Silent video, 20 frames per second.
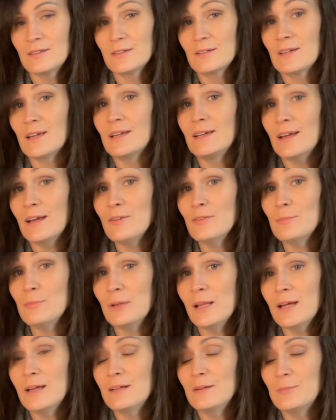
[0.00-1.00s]
And now the
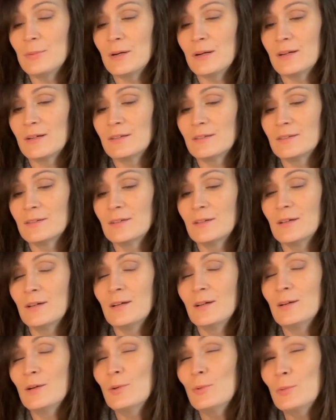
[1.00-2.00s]
blind part.
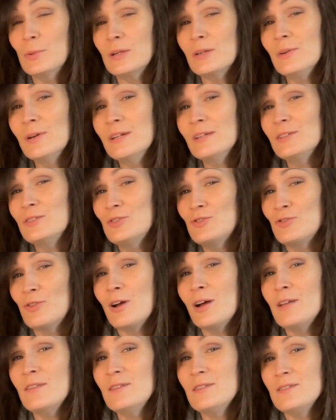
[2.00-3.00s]
We're going to
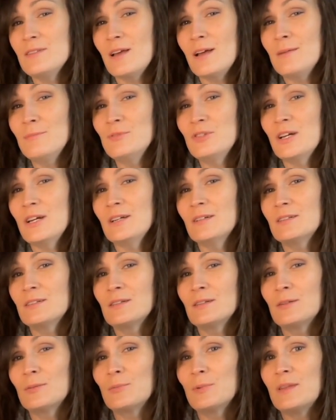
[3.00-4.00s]
draw this object
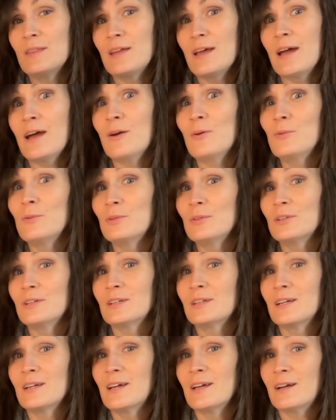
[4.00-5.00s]
without
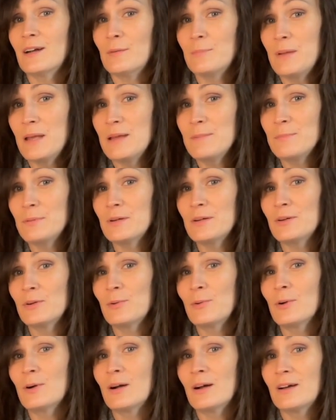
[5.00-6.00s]
looking at our paper
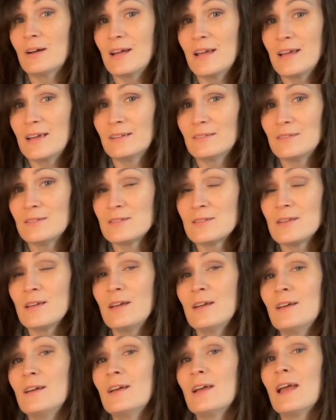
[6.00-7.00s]
or our hands.
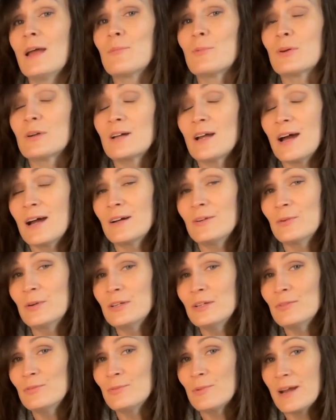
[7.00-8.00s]
And we're not going
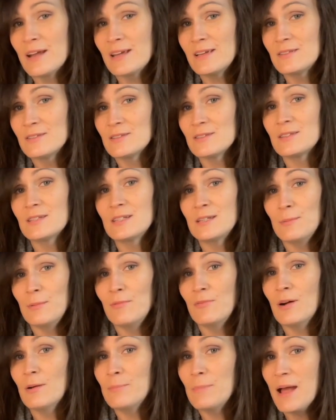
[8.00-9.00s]
to raise the tip of
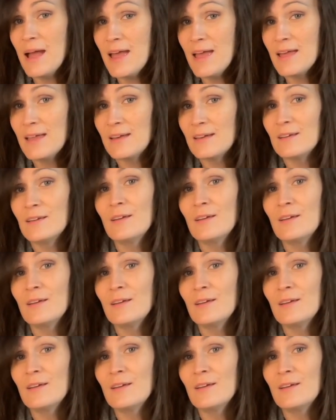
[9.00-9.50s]
our pen